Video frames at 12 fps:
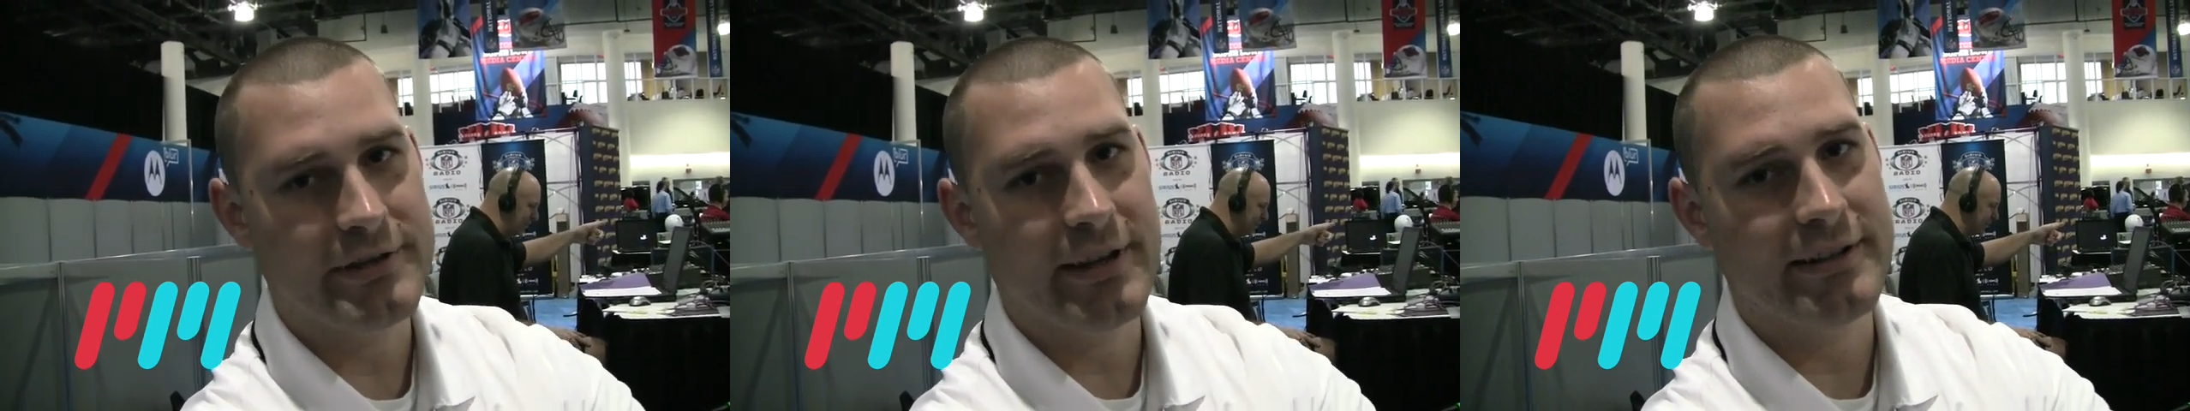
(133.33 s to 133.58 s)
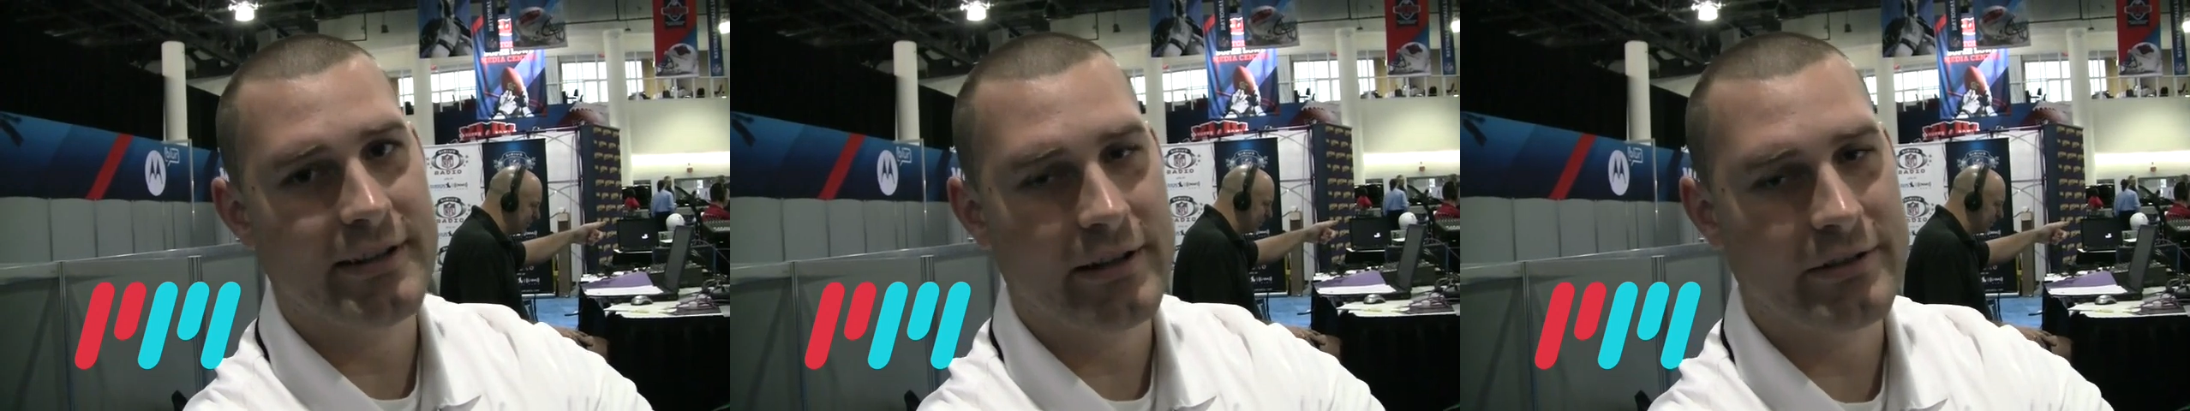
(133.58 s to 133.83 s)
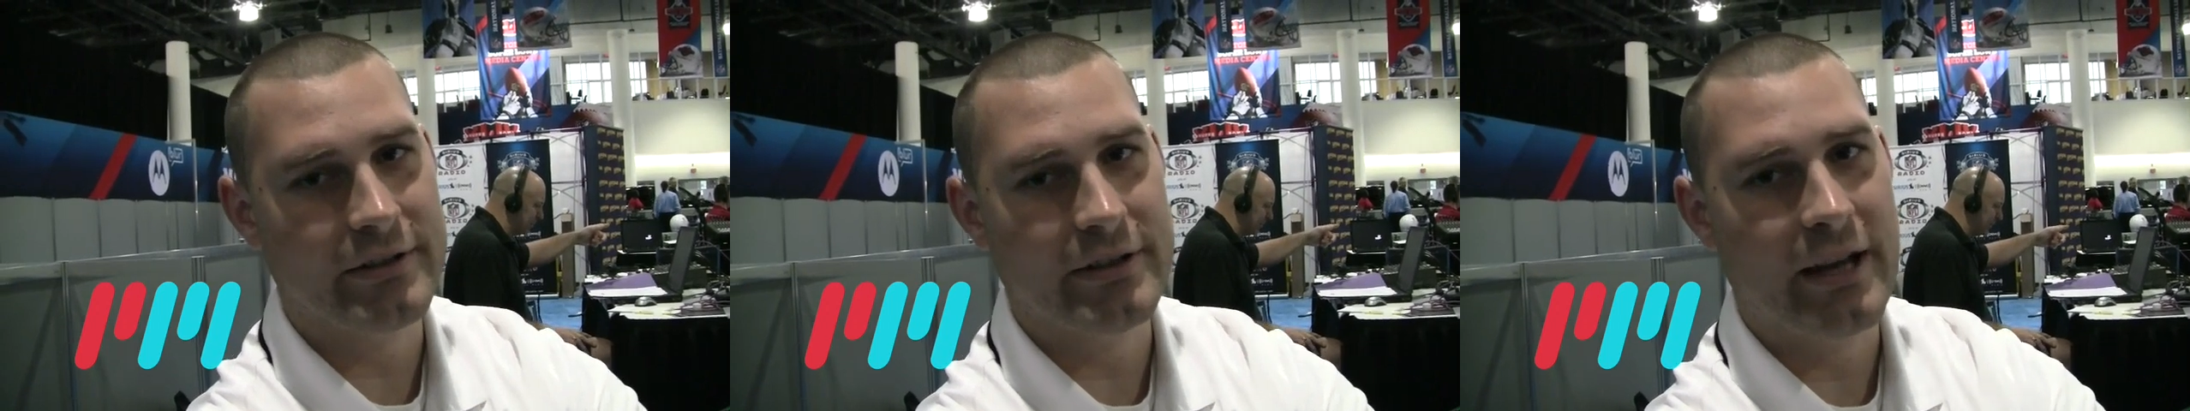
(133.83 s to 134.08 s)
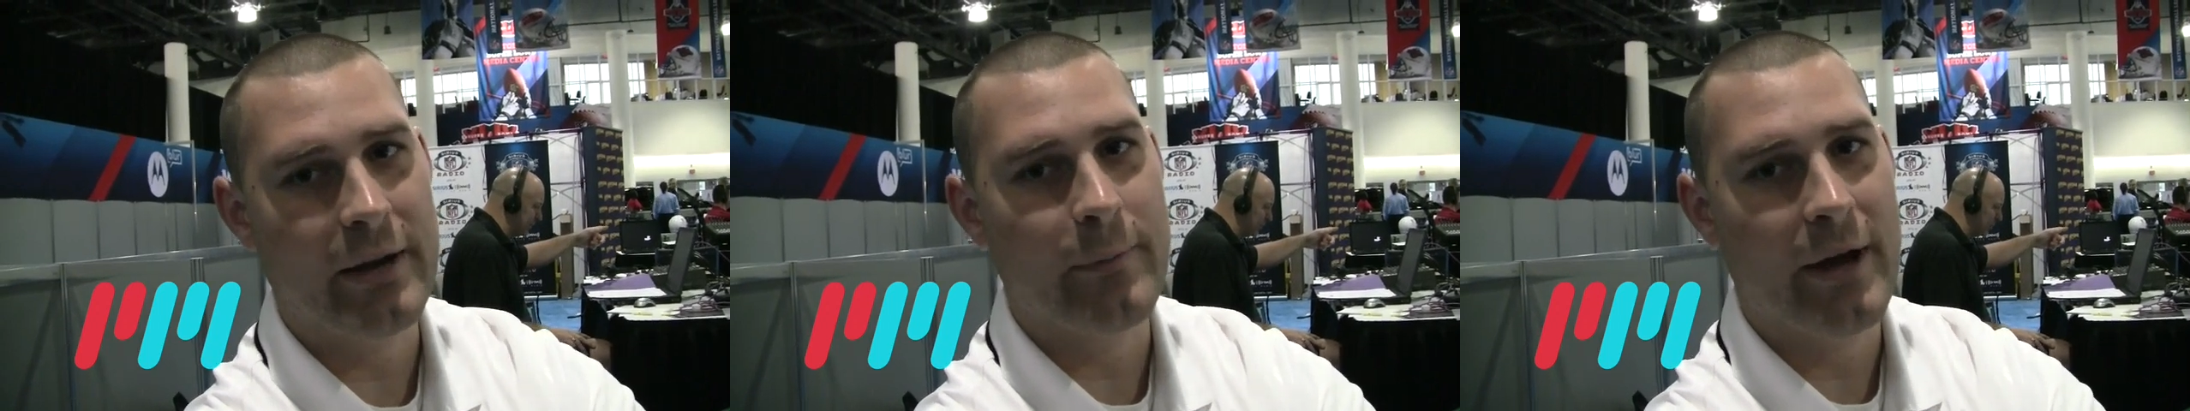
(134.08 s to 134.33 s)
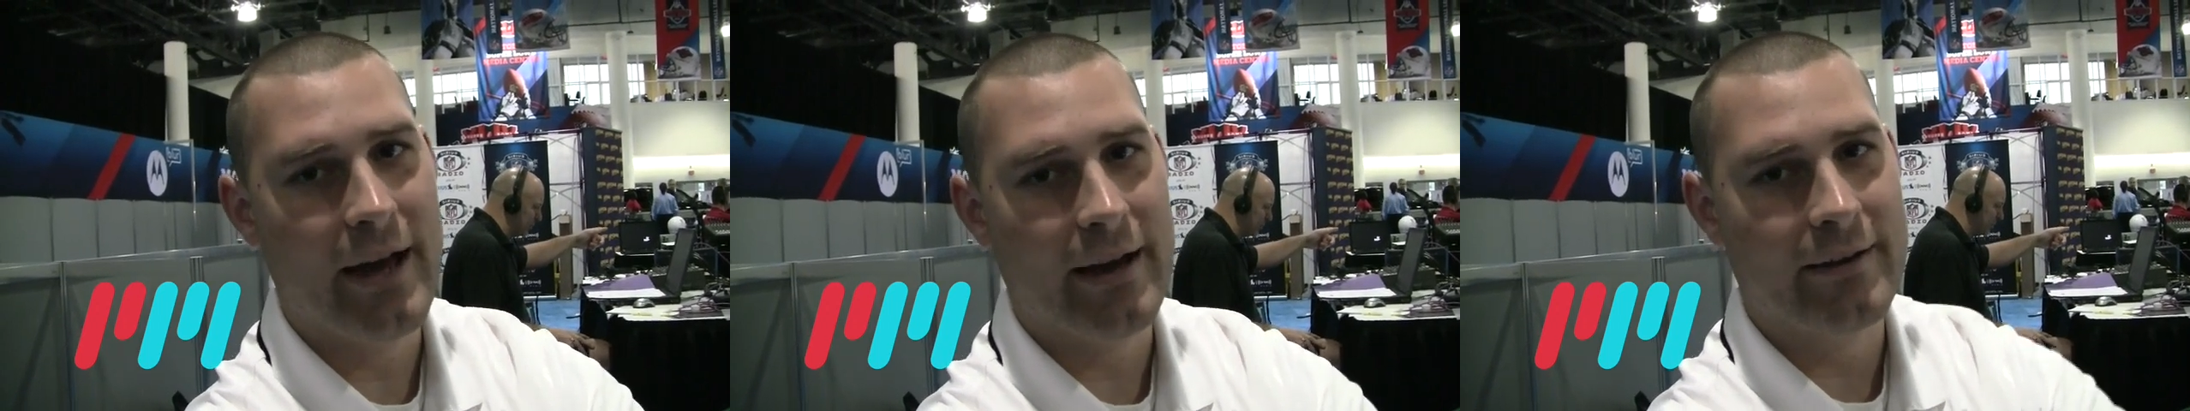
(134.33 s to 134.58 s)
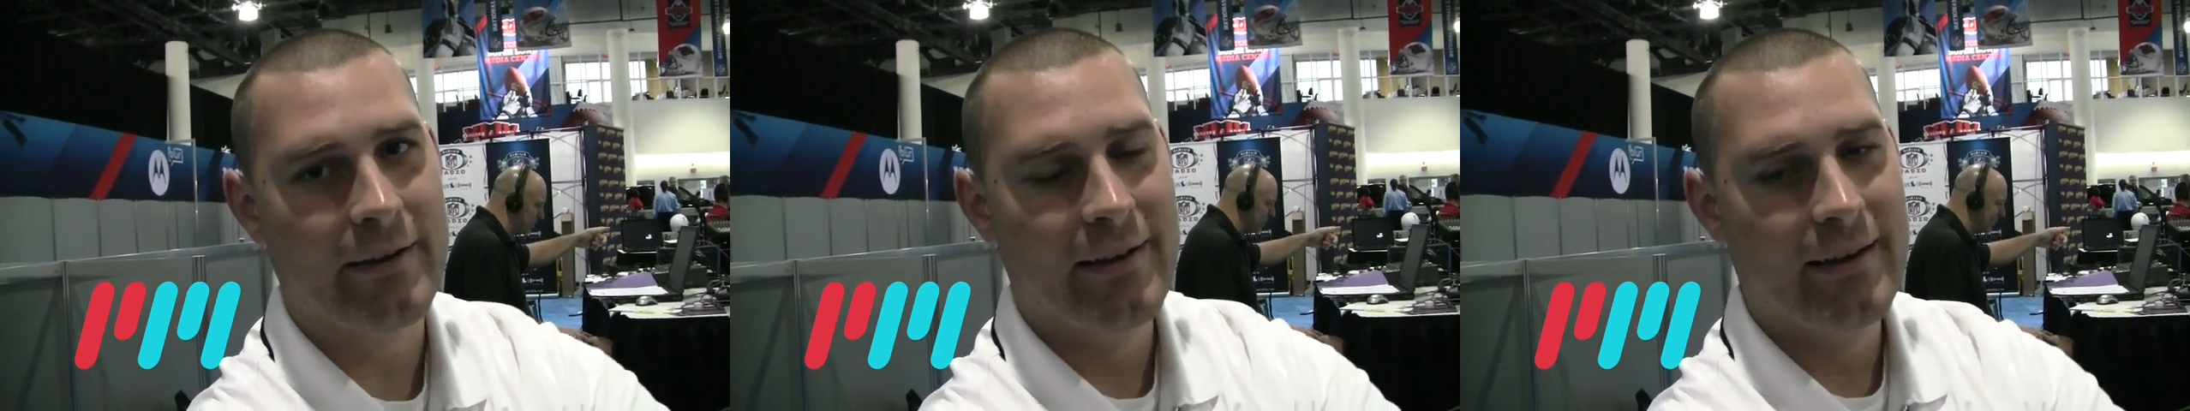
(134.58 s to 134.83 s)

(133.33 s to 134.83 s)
Saints actually came back